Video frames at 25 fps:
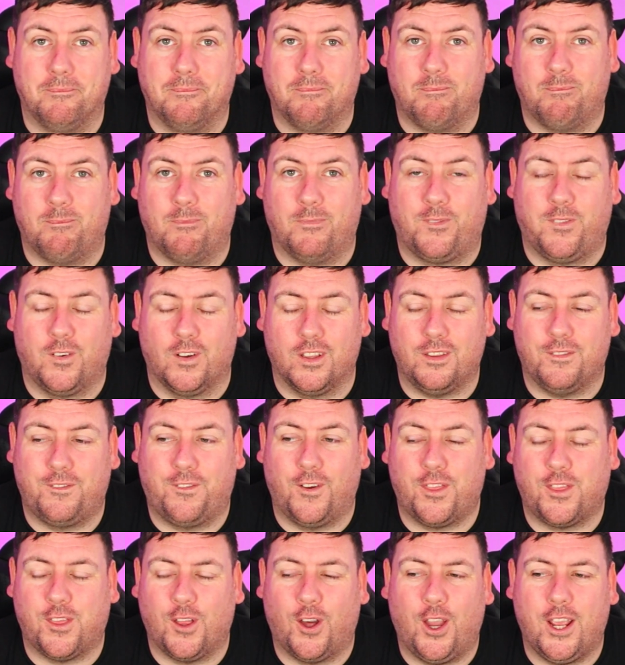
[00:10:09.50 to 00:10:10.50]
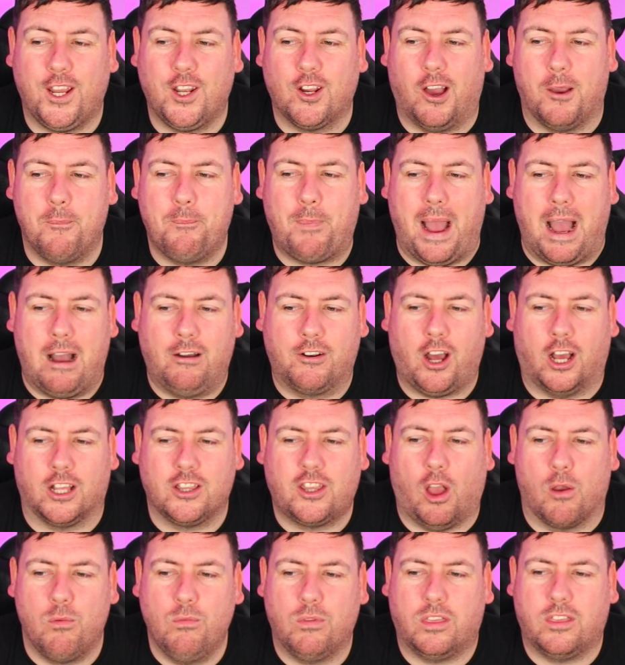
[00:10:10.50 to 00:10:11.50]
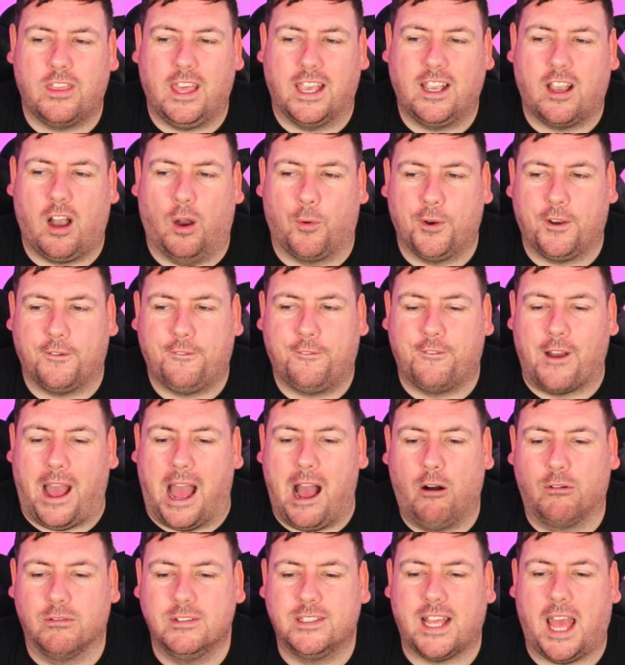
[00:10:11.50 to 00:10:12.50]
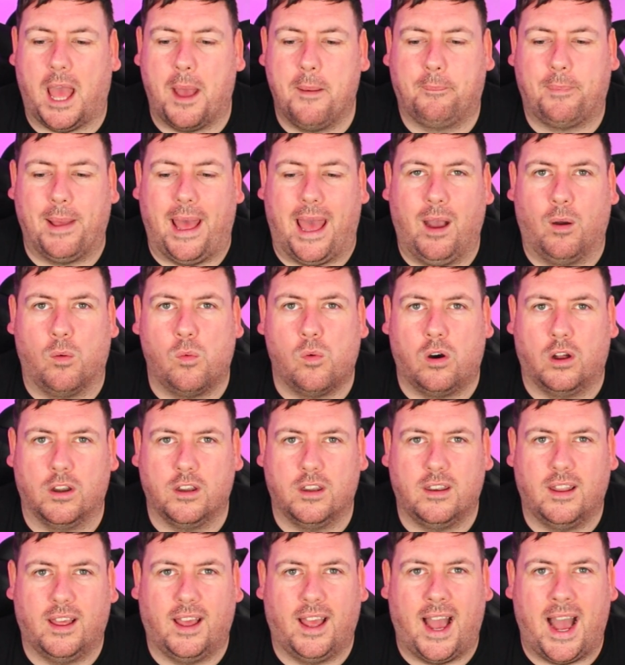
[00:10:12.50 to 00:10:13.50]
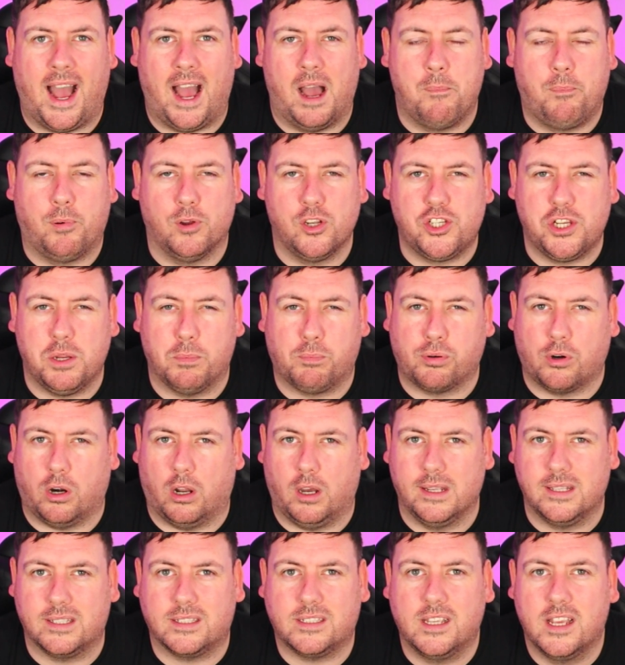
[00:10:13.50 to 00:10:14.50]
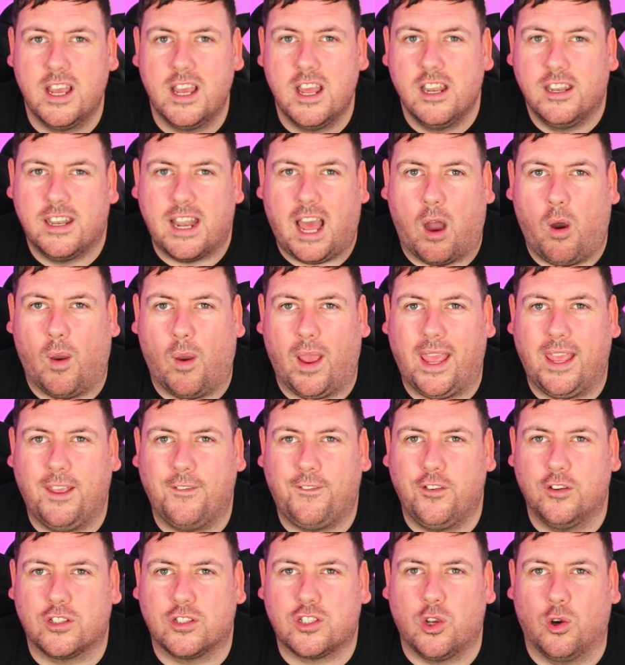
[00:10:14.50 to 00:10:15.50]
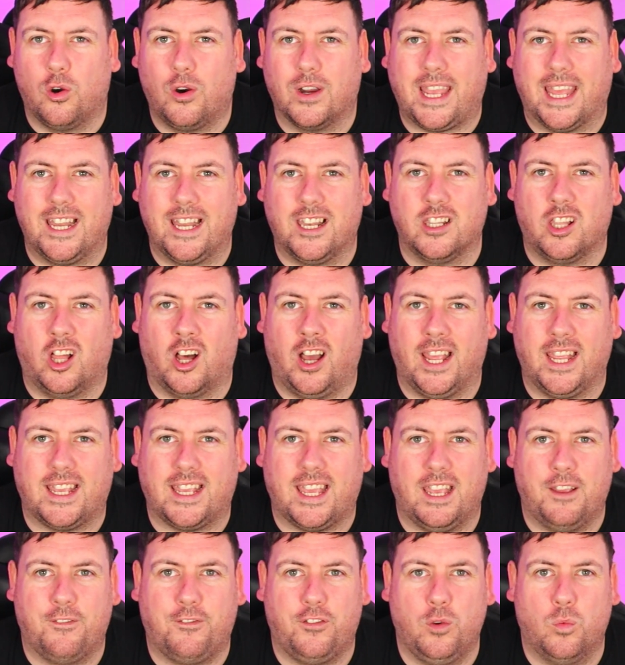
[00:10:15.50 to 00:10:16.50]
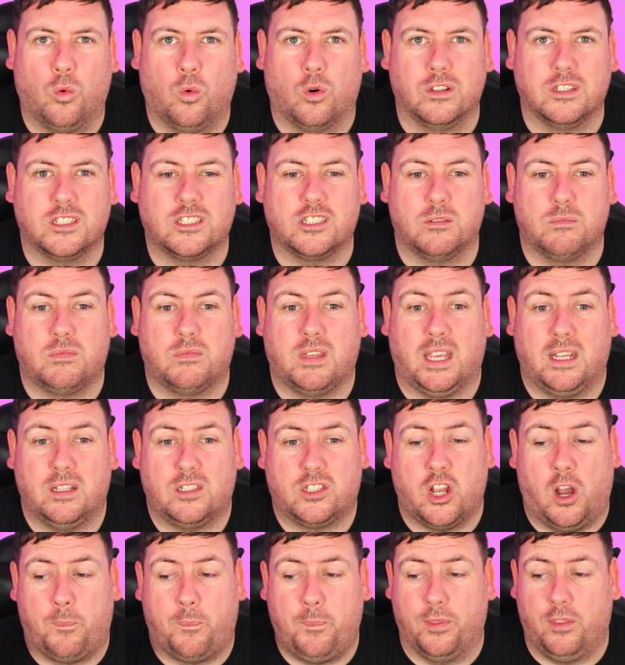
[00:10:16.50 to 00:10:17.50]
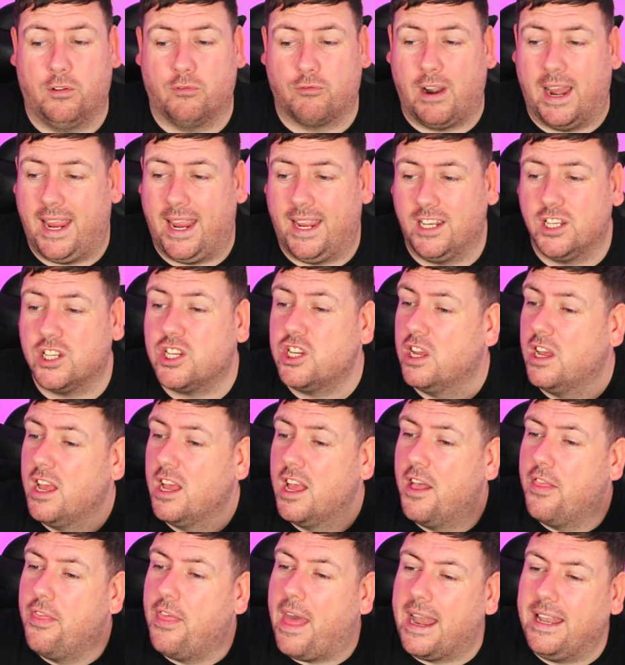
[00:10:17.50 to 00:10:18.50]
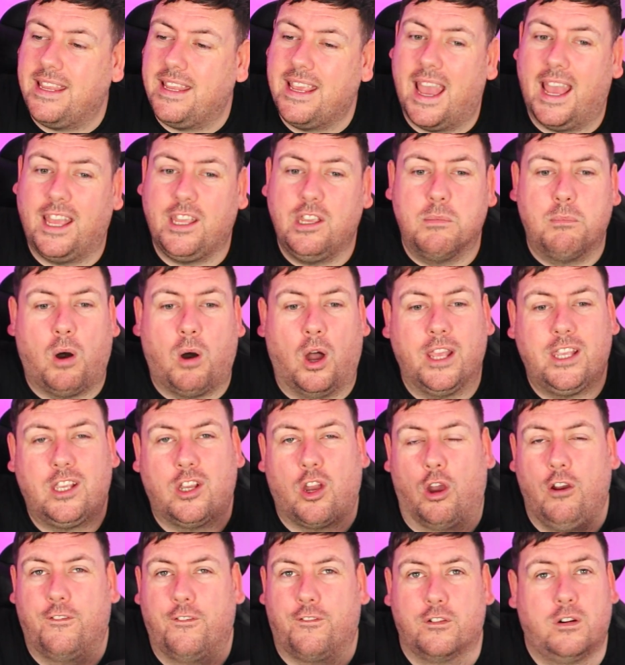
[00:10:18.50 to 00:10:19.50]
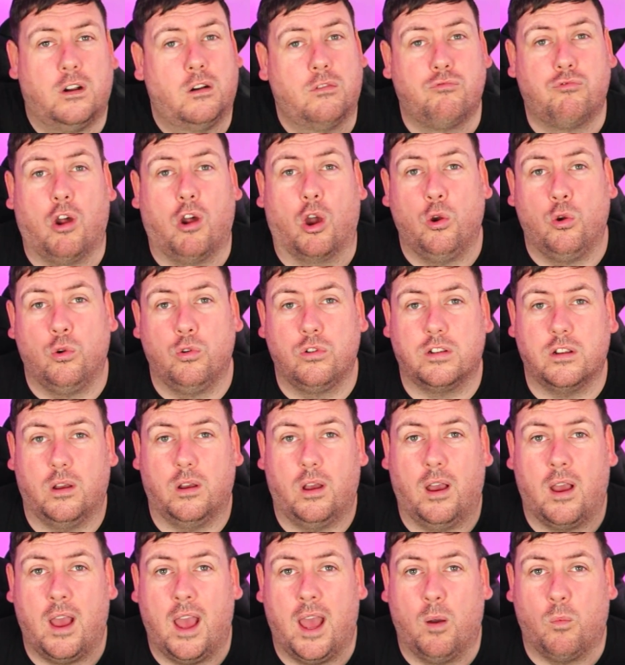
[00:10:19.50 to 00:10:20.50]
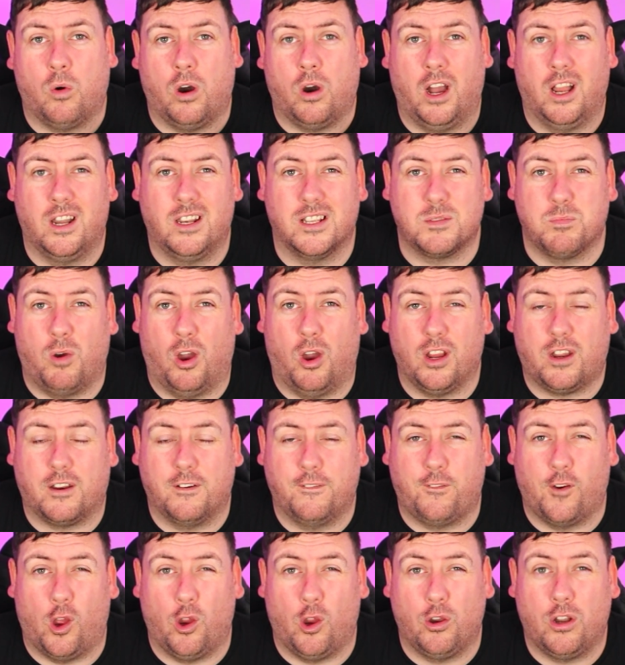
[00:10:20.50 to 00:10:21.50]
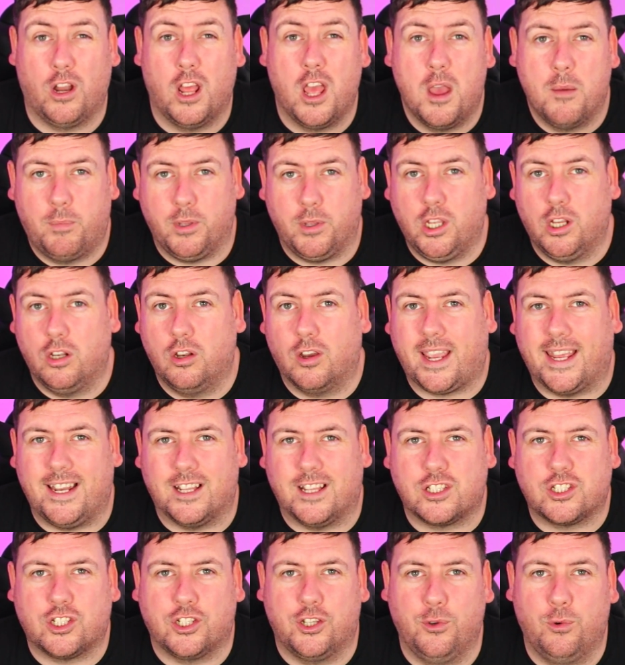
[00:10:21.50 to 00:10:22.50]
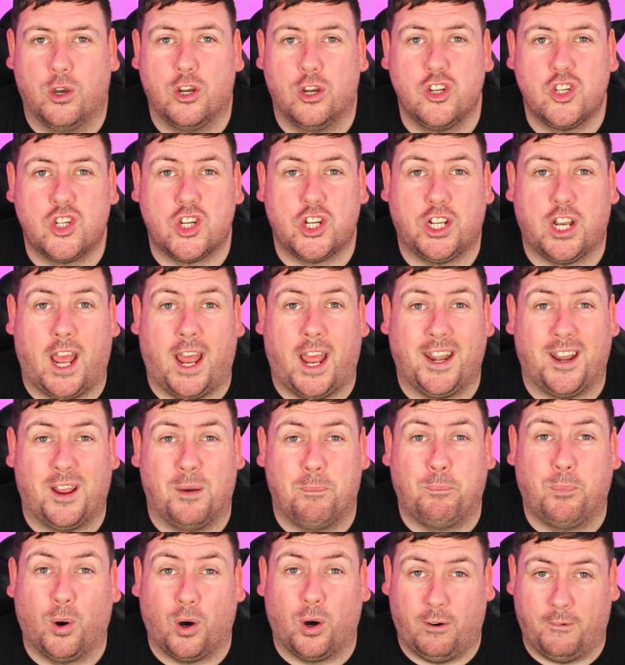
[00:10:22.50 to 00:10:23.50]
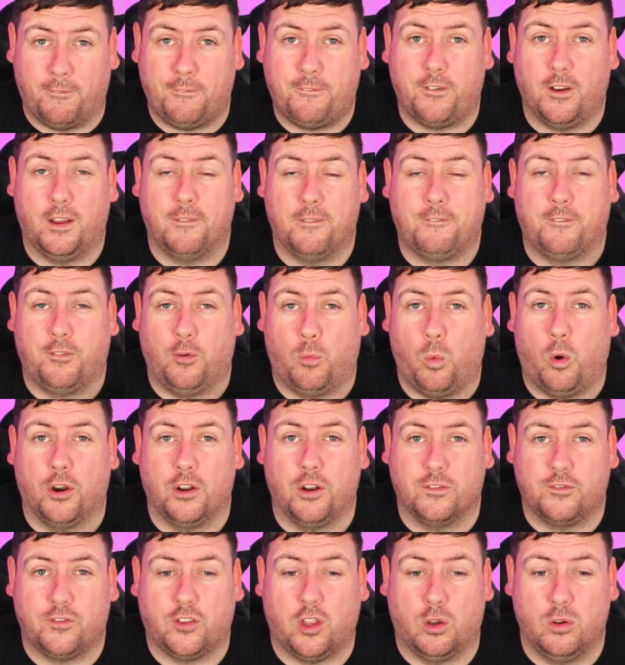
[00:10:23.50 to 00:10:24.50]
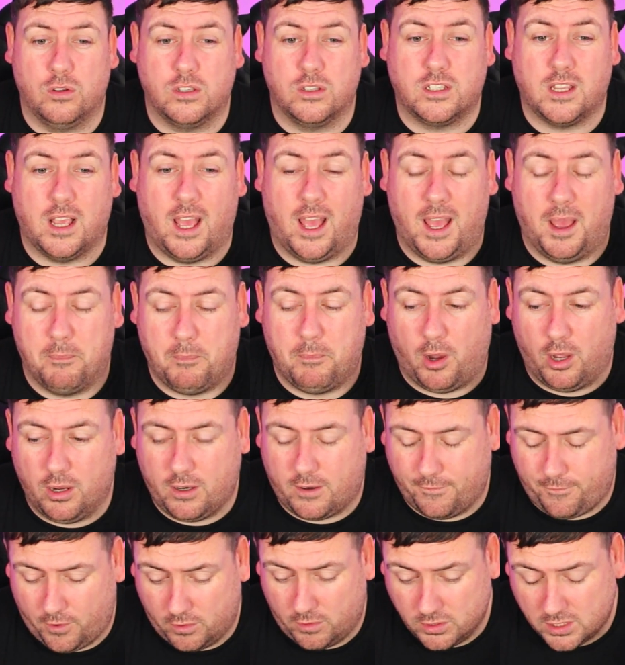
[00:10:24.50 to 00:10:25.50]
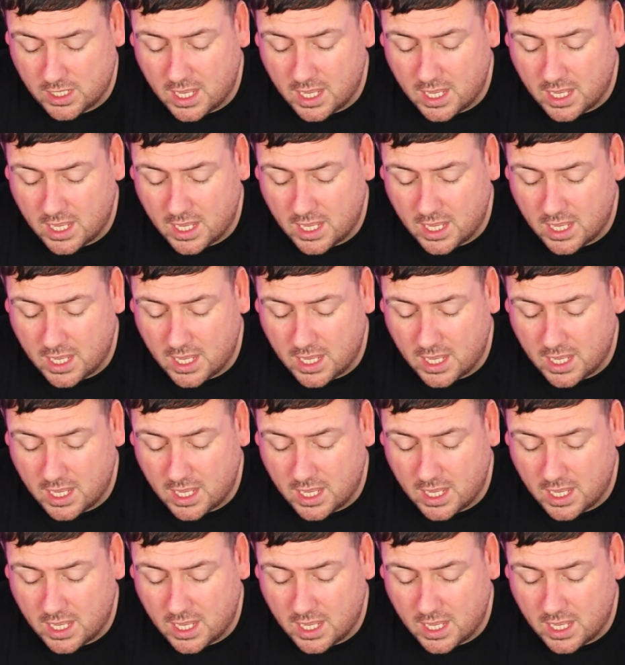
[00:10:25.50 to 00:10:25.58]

But for £39, I don't think I would have found a better one at a budget price. Now, if you're talking like if you want something top of the range, then yeah, you might go for a Rode wireless microphone. But you're looking at 200 and above for one of those microphones.